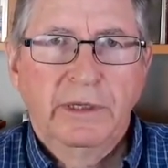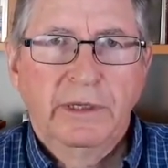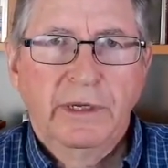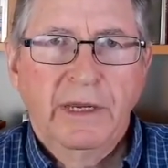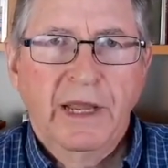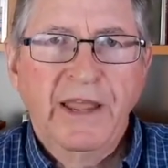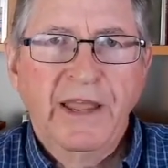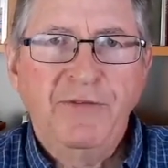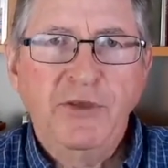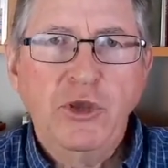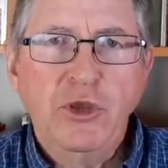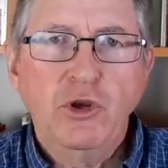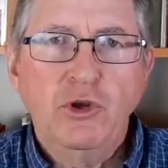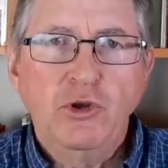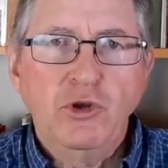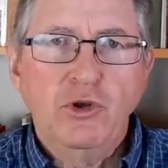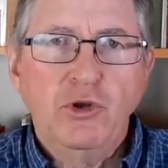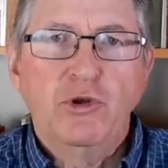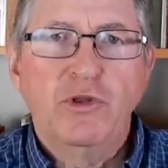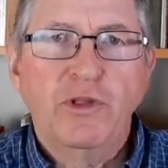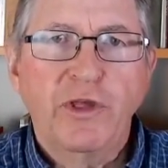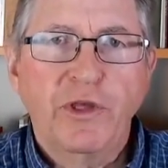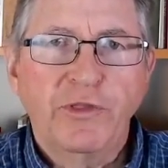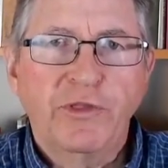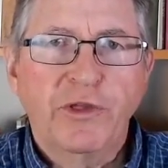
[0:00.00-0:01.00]
if you
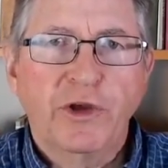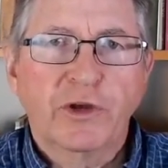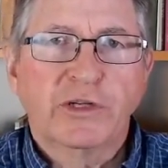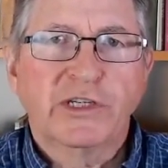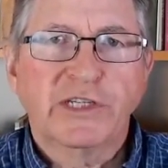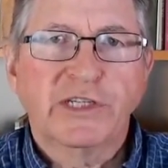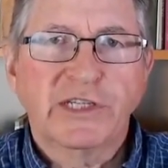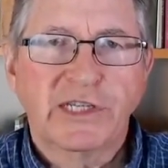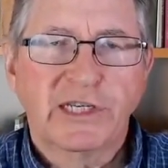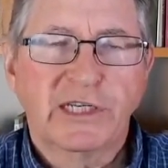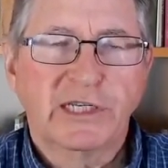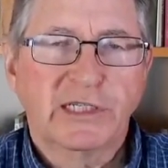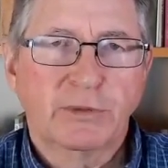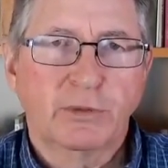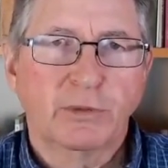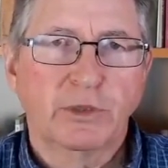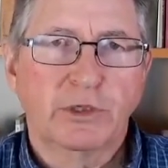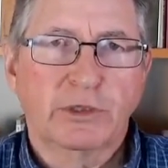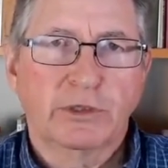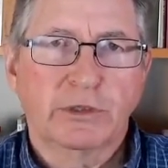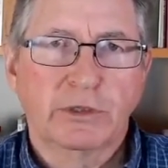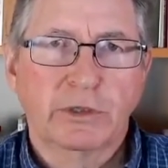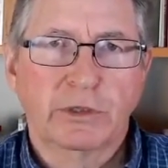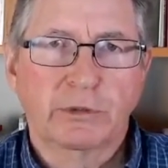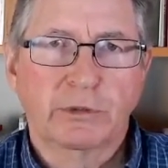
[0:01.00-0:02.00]
knew that those things were
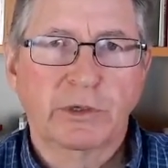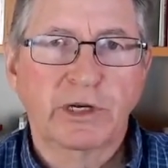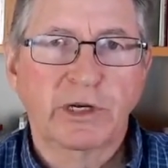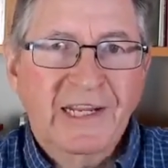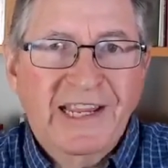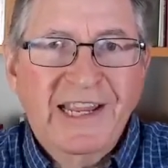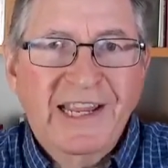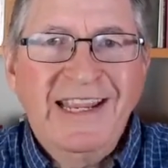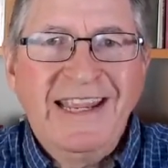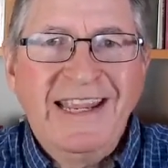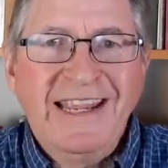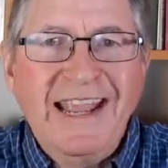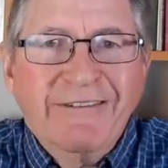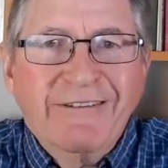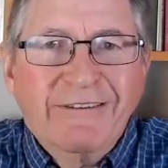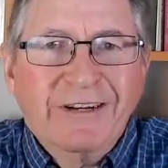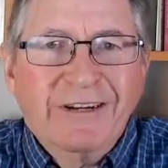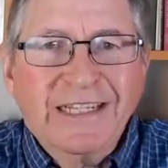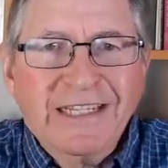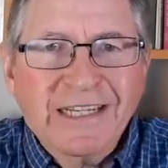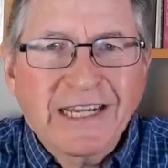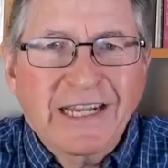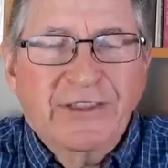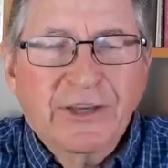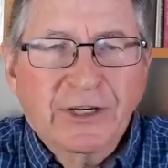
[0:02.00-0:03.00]
true. And I can
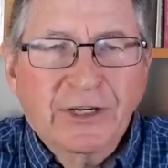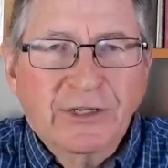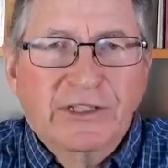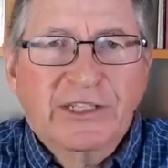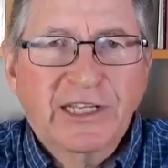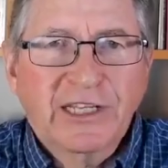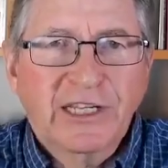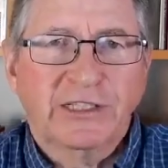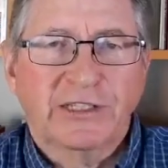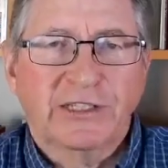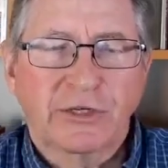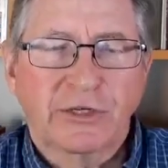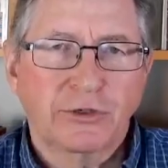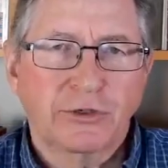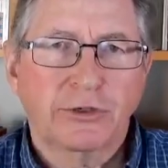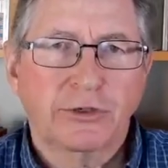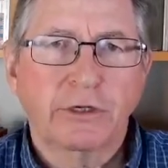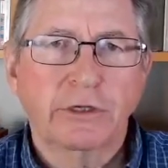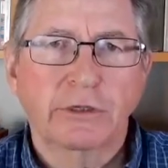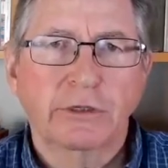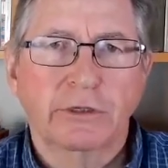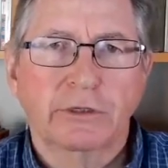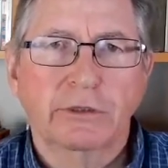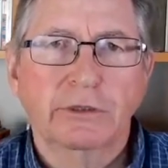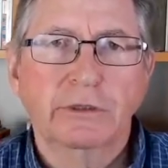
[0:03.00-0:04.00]
guarantee those things are
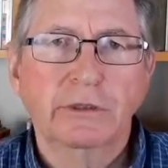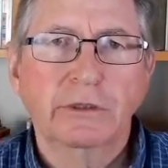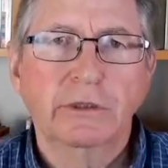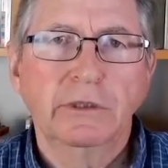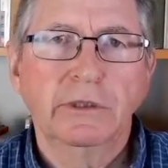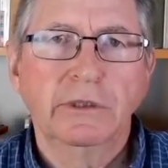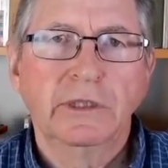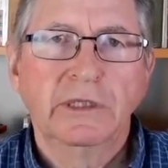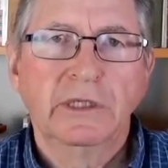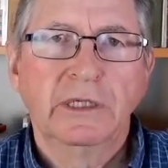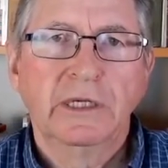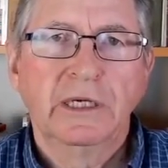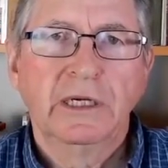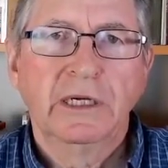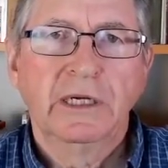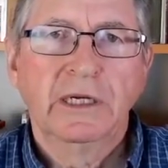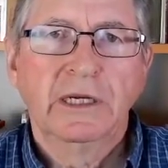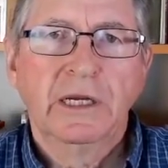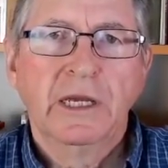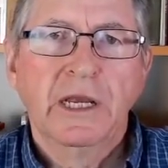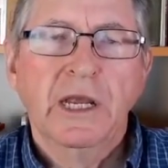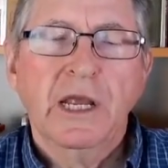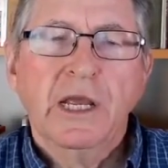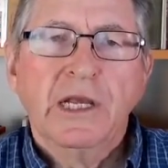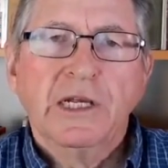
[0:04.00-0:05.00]
true.
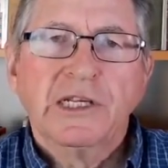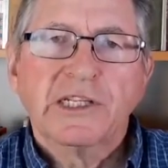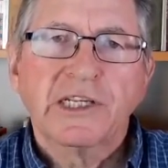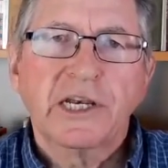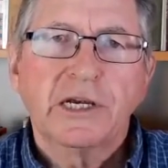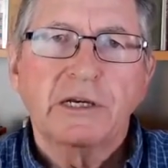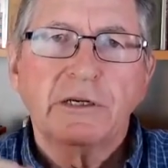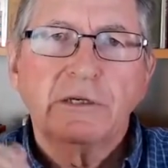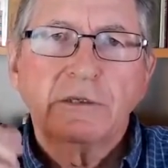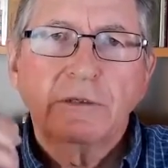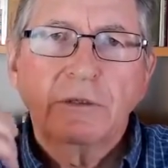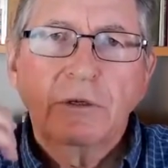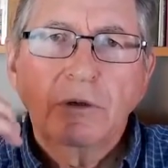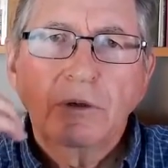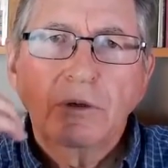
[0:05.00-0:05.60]
So